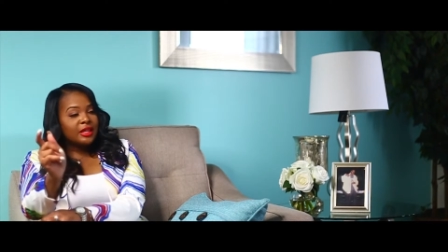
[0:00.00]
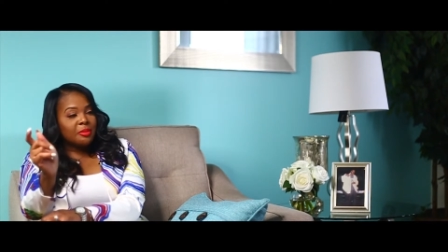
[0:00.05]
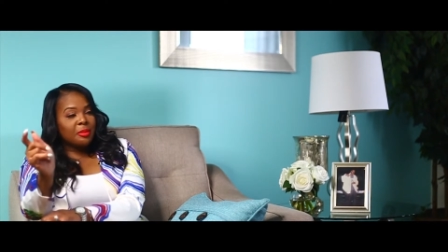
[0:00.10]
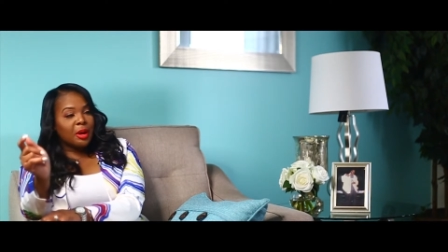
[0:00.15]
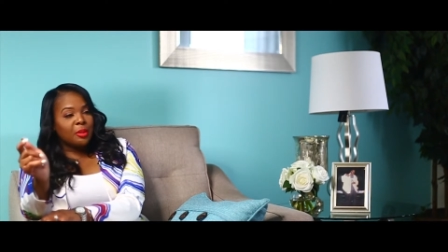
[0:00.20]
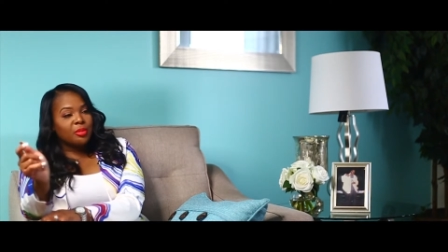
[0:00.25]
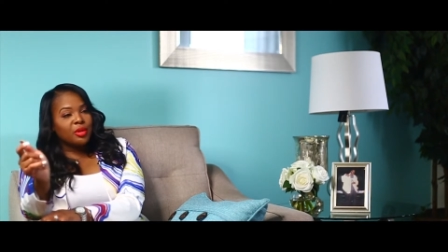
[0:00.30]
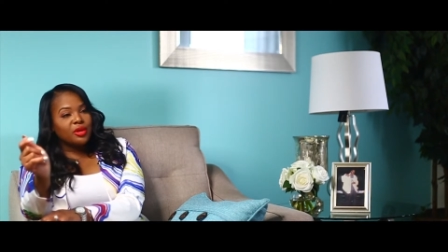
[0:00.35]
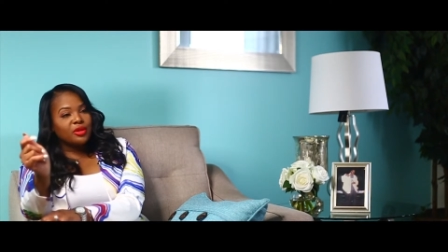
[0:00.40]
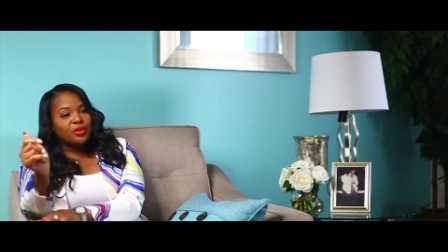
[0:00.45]
that
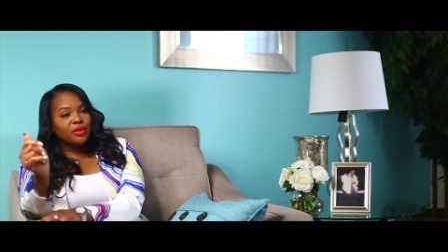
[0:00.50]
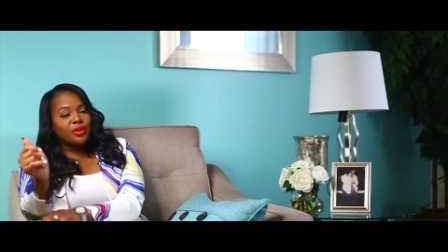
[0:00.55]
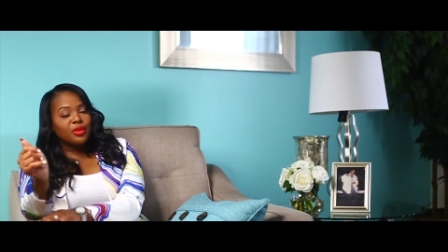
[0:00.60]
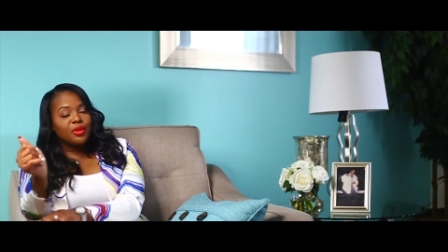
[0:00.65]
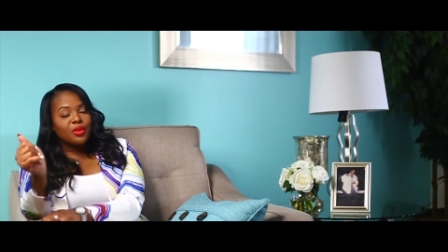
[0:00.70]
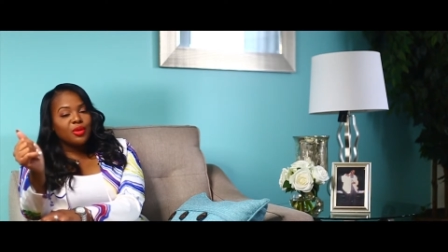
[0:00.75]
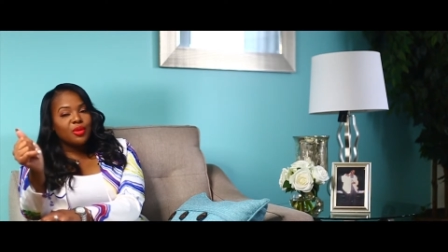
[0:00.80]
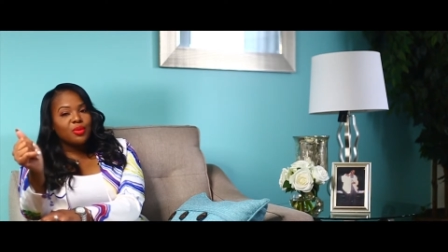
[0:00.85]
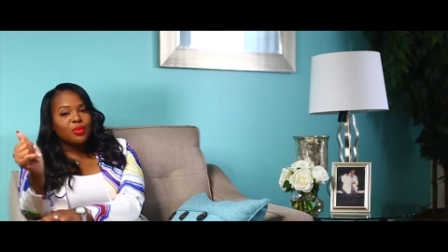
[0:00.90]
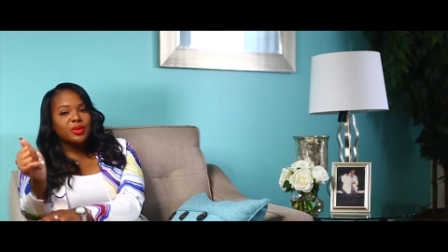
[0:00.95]
my
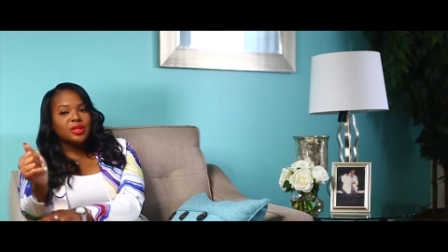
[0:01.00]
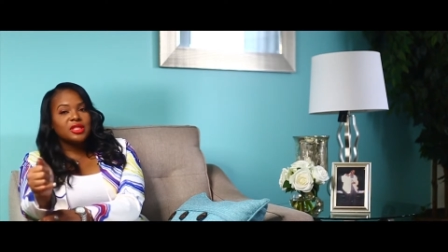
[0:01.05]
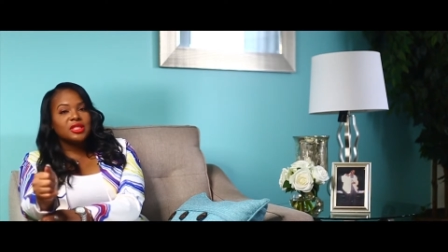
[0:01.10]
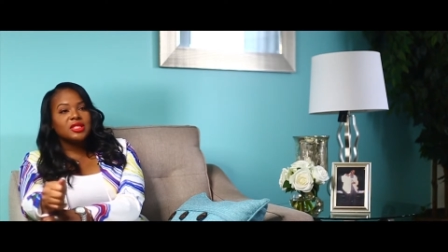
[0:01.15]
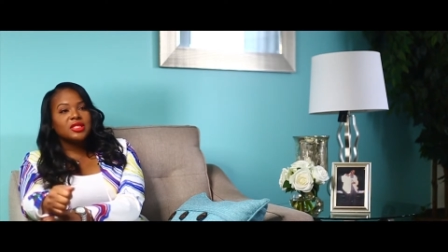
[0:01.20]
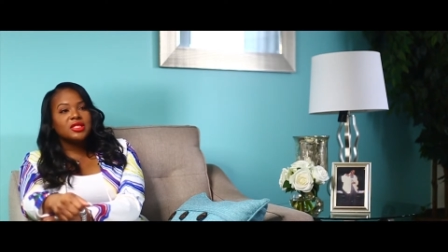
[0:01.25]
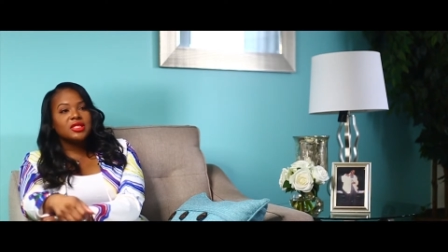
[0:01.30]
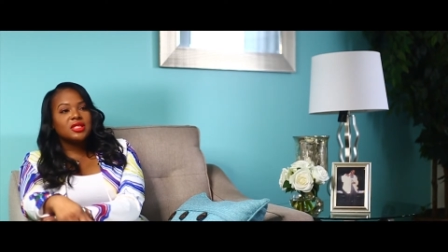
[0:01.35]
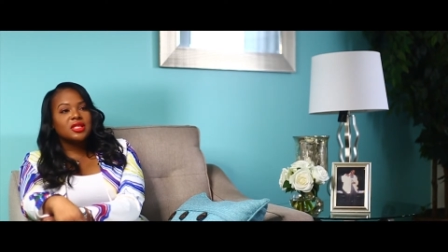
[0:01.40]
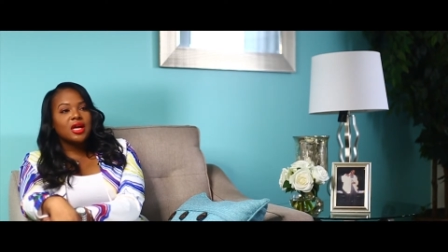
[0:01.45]
brother
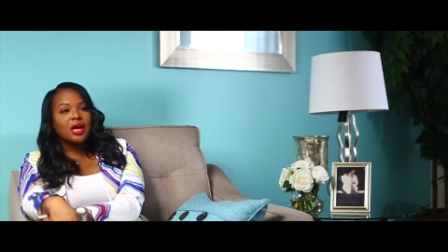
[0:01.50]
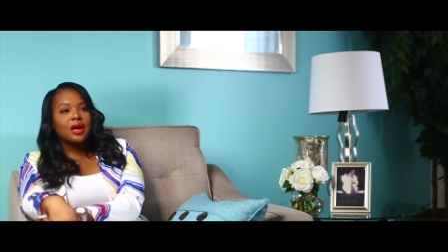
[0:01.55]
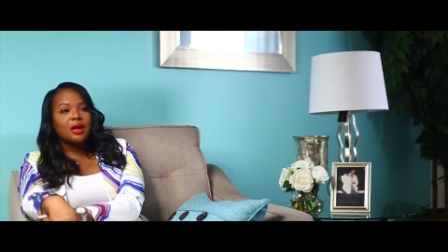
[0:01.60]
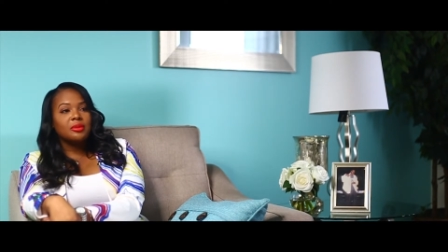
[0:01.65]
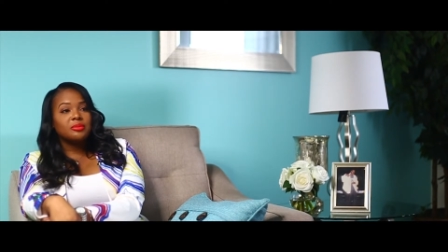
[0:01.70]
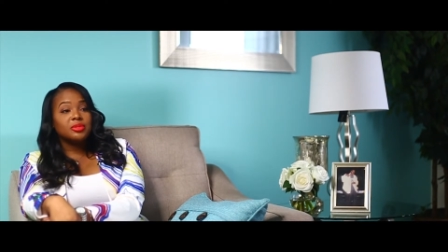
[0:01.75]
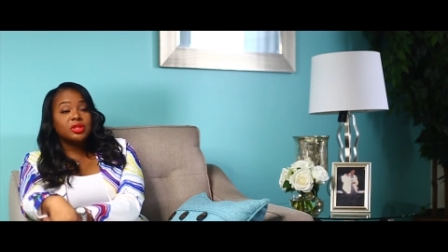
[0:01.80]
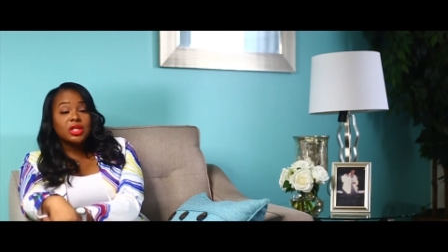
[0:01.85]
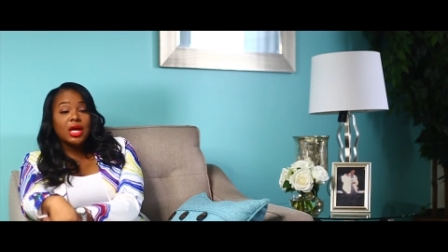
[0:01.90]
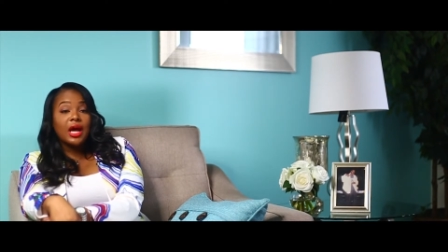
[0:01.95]
was
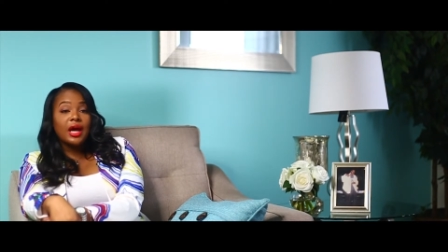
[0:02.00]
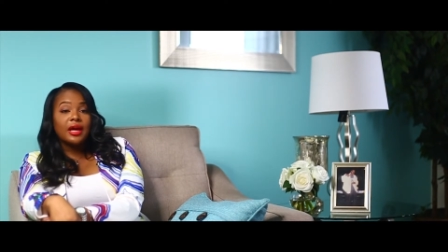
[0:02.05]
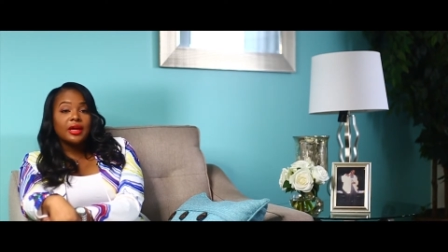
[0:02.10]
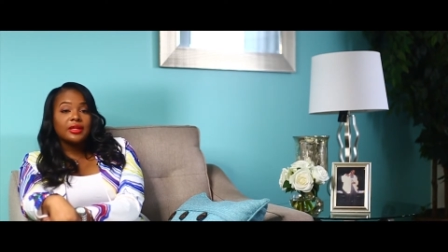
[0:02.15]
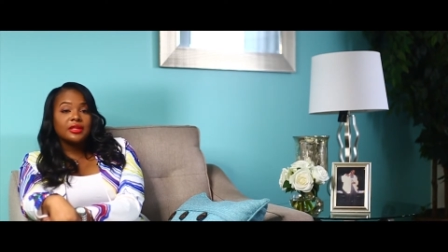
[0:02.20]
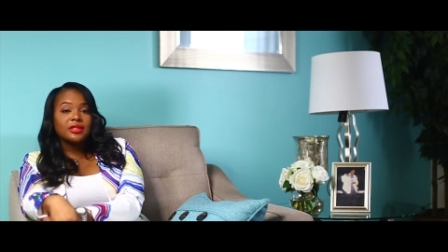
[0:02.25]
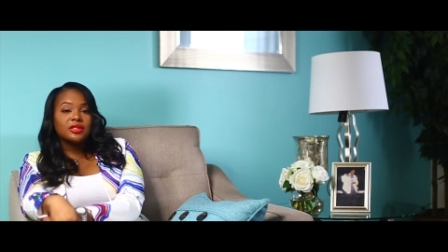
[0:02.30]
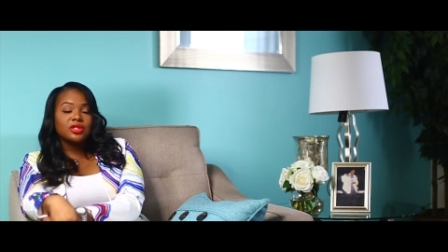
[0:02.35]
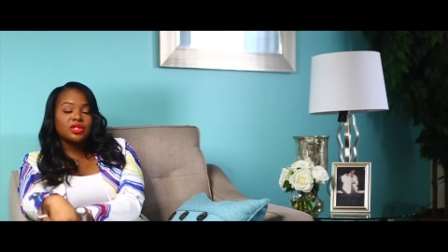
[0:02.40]
shot.